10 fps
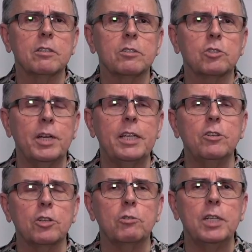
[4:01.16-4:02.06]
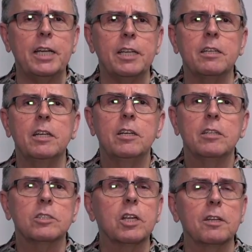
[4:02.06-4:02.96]
training you're creating
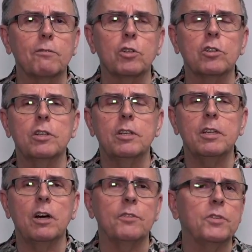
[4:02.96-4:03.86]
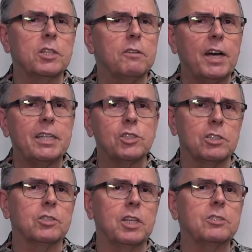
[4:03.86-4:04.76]
deliver on the
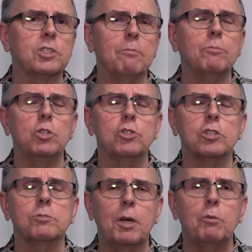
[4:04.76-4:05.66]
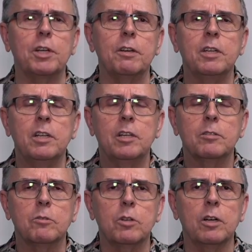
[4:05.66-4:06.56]
devices that some users may want
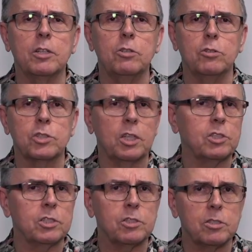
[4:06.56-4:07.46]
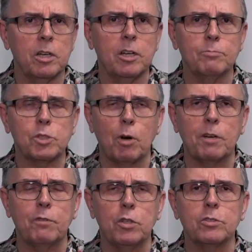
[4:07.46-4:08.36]
to use, such as
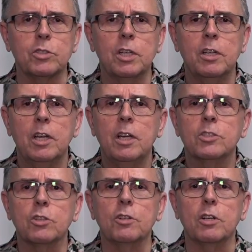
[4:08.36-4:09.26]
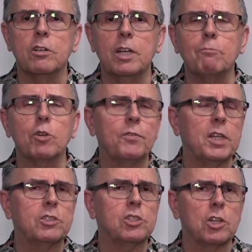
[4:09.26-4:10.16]
smartphones? So there are a number of
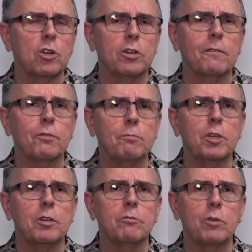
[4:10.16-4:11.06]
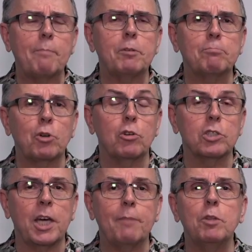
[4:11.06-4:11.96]
things that you learn from the rapid
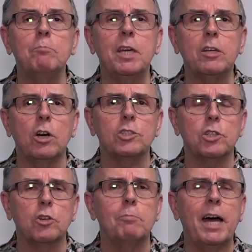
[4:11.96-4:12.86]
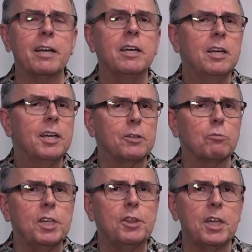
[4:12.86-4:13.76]
prototype that may cause you to go back and
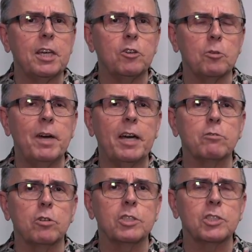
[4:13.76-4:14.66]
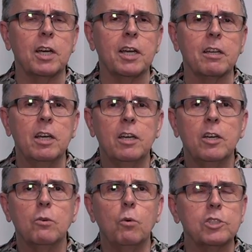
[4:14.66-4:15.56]
rethink your macro design.
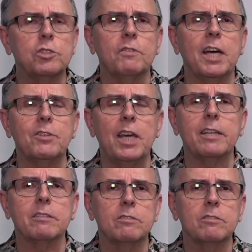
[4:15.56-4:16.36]
Once you've got that